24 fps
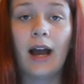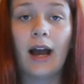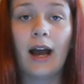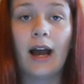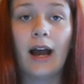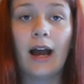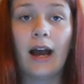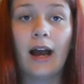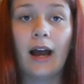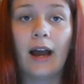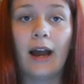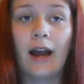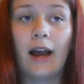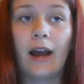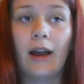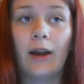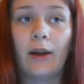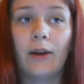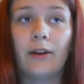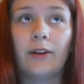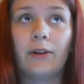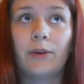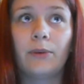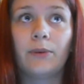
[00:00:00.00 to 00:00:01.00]

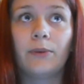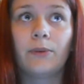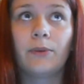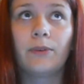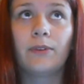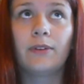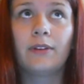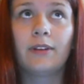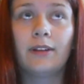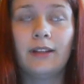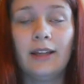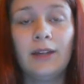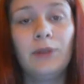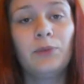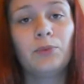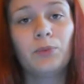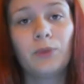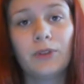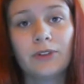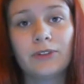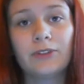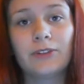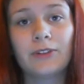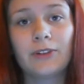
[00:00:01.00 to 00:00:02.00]
I did
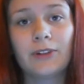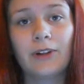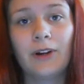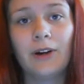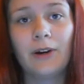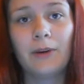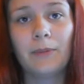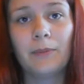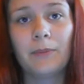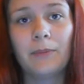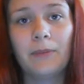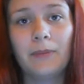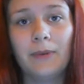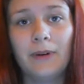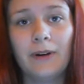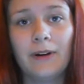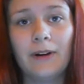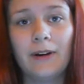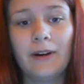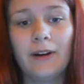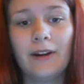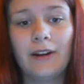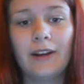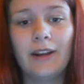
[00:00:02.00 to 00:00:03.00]
want to come,
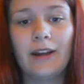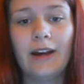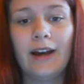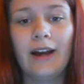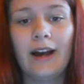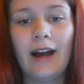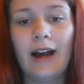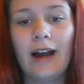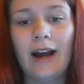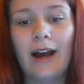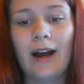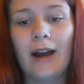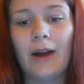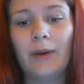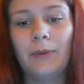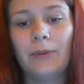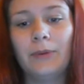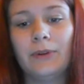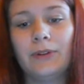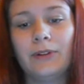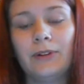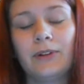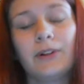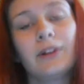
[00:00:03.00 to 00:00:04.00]
but I
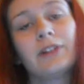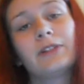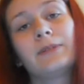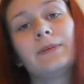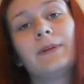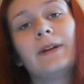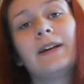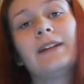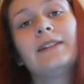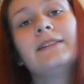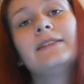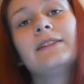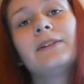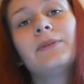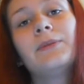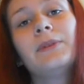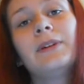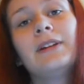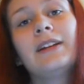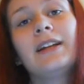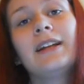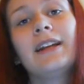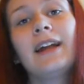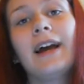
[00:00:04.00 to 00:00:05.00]
would cosplay
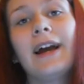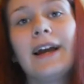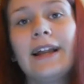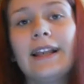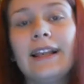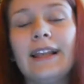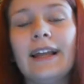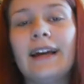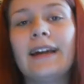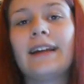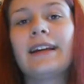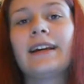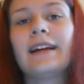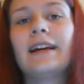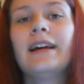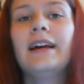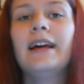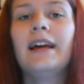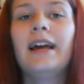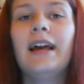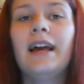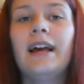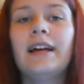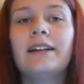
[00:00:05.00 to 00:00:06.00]
someone that I like,
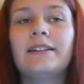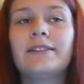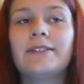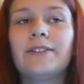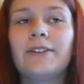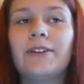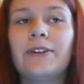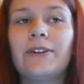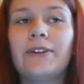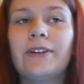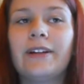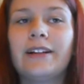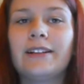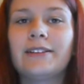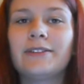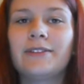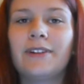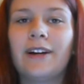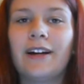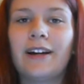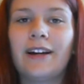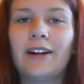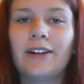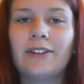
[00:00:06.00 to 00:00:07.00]
so that's
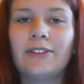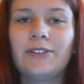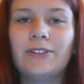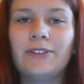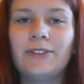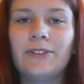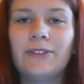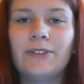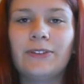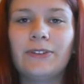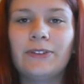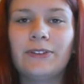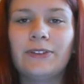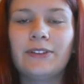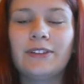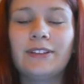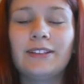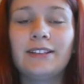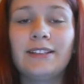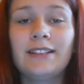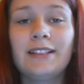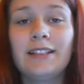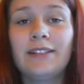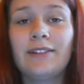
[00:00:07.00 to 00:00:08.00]
why I
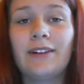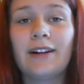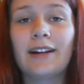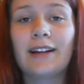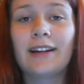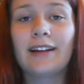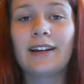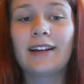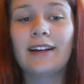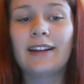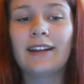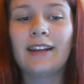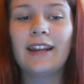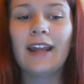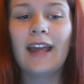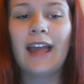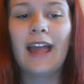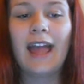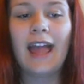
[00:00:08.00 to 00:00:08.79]
choose T-Dragon.